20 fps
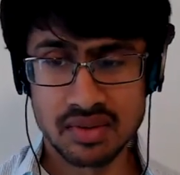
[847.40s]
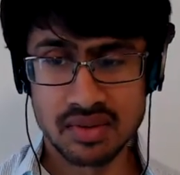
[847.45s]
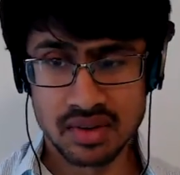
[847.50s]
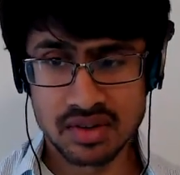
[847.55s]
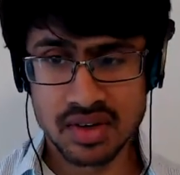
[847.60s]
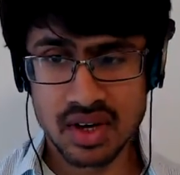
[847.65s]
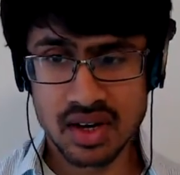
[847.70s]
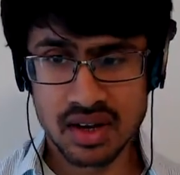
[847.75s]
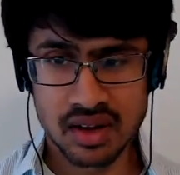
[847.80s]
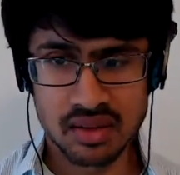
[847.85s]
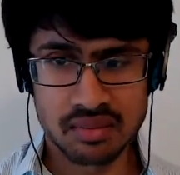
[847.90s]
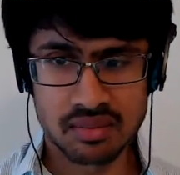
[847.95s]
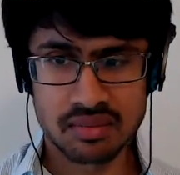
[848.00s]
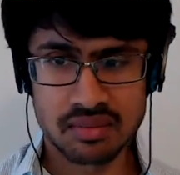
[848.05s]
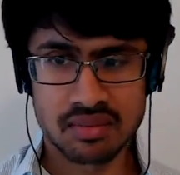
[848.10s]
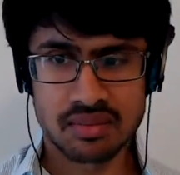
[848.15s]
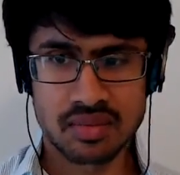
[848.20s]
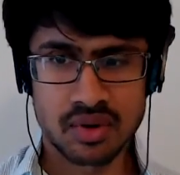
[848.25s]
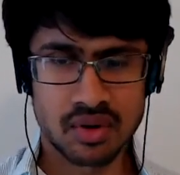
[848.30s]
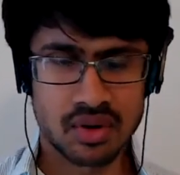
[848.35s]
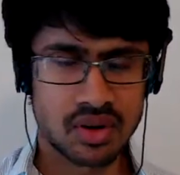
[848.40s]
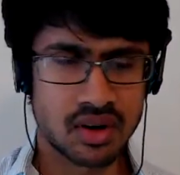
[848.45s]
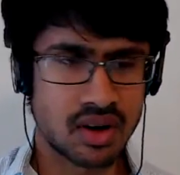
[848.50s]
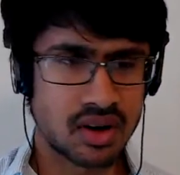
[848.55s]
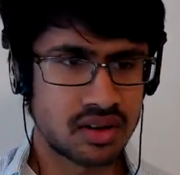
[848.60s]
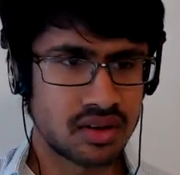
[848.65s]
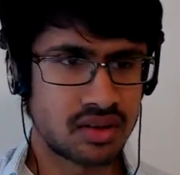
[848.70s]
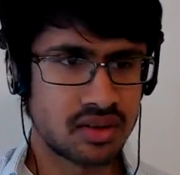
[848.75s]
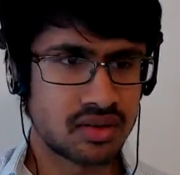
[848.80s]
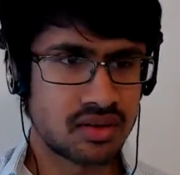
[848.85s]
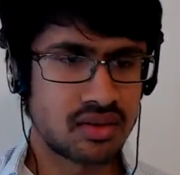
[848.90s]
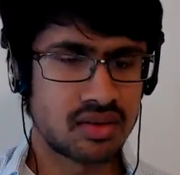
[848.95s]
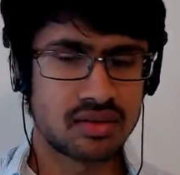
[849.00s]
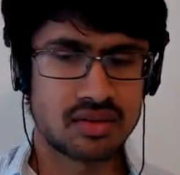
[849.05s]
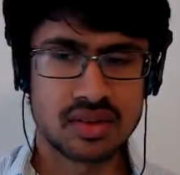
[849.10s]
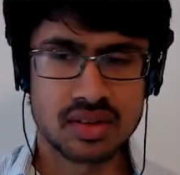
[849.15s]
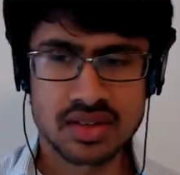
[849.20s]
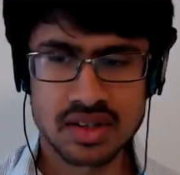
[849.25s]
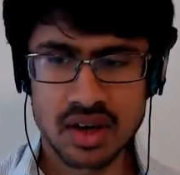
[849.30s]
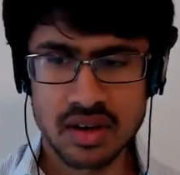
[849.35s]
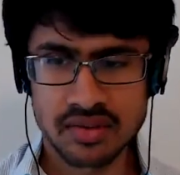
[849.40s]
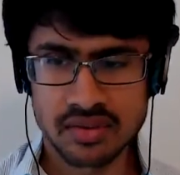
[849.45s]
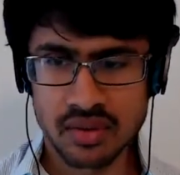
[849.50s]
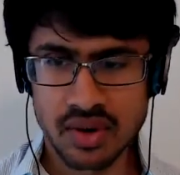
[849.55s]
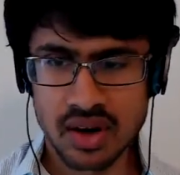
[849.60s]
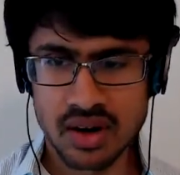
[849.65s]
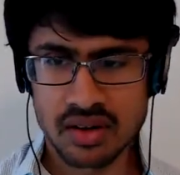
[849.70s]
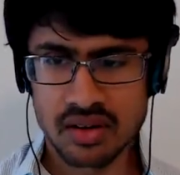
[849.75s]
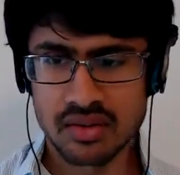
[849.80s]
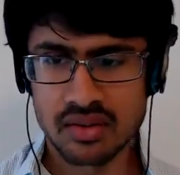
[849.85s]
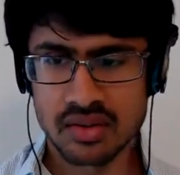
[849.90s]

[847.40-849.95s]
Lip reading: trading protocol and the software,